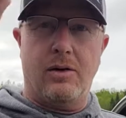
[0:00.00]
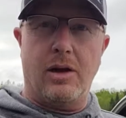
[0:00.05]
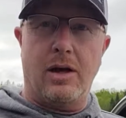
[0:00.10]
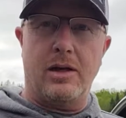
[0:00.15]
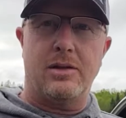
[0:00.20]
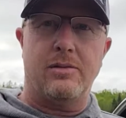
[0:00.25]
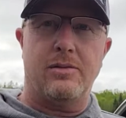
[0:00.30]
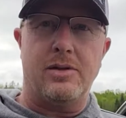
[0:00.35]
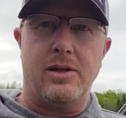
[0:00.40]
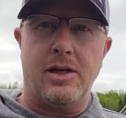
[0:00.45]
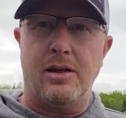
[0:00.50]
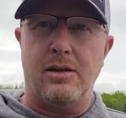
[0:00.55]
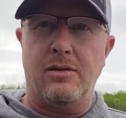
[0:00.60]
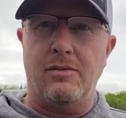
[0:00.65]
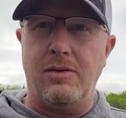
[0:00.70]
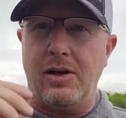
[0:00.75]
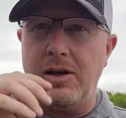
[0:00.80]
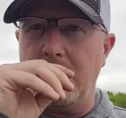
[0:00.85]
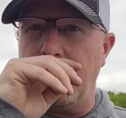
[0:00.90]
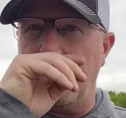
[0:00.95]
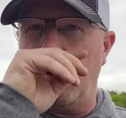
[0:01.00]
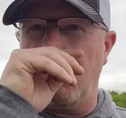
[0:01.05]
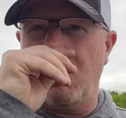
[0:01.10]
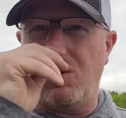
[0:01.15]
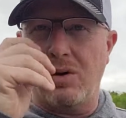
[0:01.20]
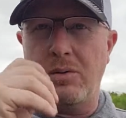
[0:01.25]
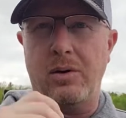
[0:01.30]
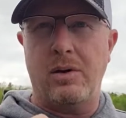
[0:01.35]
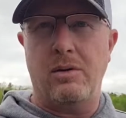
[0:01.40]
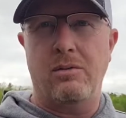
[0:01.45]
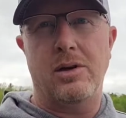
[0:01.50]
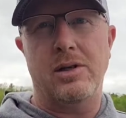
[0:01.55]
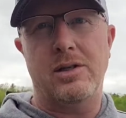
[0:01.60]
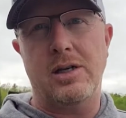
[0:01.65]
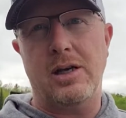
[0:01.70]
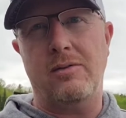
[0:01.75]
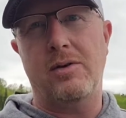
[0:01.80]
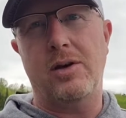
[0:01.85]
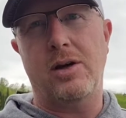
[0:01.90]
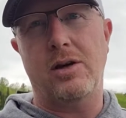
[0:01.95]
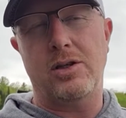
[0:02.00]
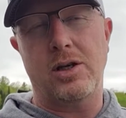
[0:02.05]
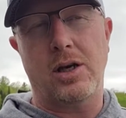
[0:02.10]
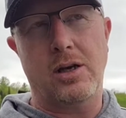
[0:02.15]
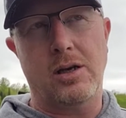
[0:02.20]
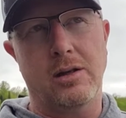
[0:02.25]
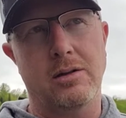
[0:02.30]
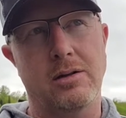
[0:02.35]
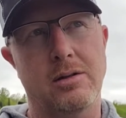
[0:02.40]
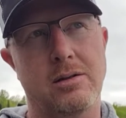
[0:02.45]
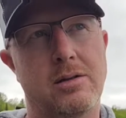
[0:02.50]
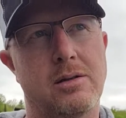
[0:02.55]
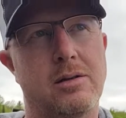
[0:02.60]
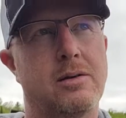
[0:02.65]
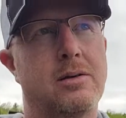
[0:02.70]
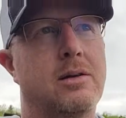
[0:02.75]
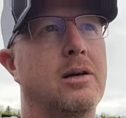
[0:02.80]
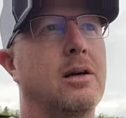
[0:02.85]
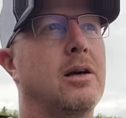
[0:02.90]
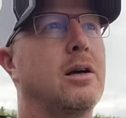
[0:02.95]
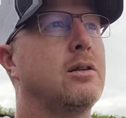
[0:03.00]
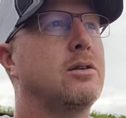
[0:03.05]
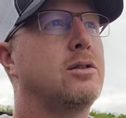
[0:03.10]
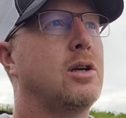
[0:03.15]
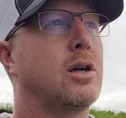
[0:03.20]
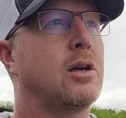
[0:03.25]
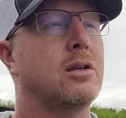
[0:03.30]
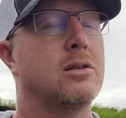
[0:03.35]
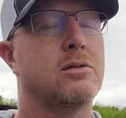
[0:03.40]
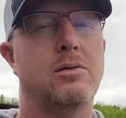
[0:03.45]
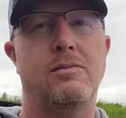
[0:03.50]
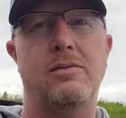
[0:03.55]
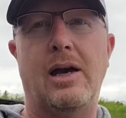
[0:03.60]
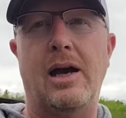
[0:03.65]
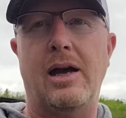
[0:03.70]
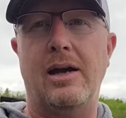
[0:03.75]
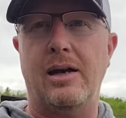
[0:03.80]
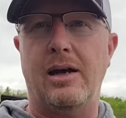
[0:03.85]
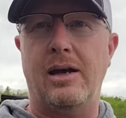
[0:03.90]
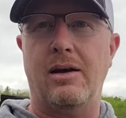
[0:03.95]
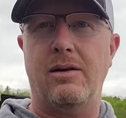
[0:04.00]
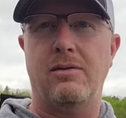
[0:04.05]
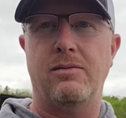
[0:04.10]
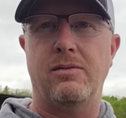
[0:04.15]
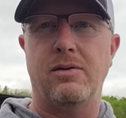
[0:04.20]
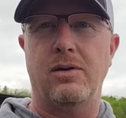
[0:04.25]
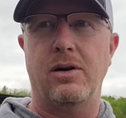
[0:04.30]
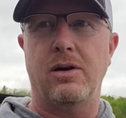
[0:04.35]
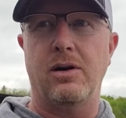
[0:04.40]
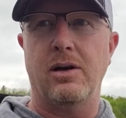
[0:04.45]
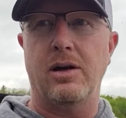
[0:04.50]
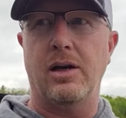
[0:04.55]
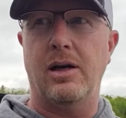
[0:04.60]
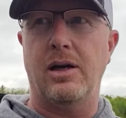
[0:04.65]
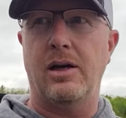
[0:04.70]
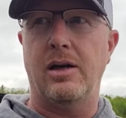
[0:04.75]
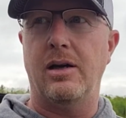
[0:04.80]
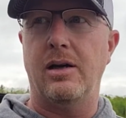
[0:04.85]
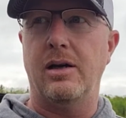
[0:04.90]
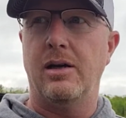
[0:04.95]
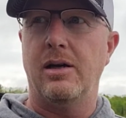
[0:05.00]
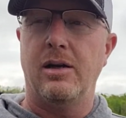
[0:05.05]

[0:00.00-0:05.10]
guys have seen the video where we received our chickens uh, the chickens we've had now for